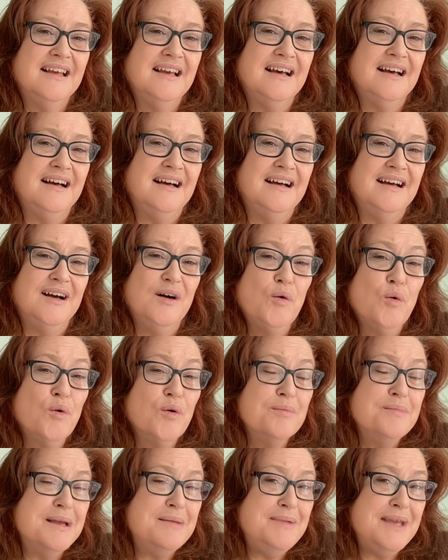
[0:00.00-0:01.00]
Or
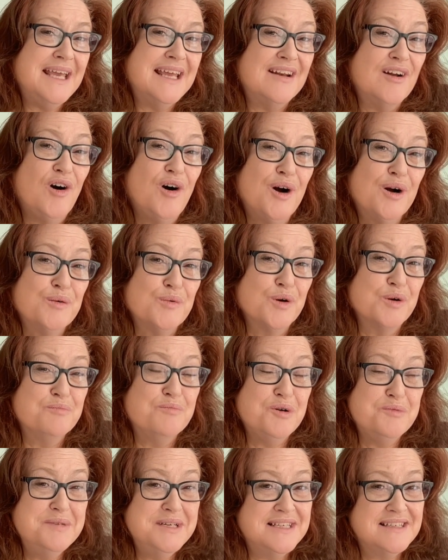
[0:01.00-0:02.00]
maybe an awkward
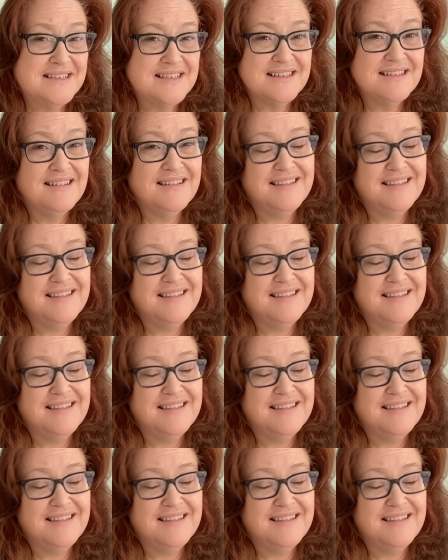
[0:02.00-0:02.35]
moment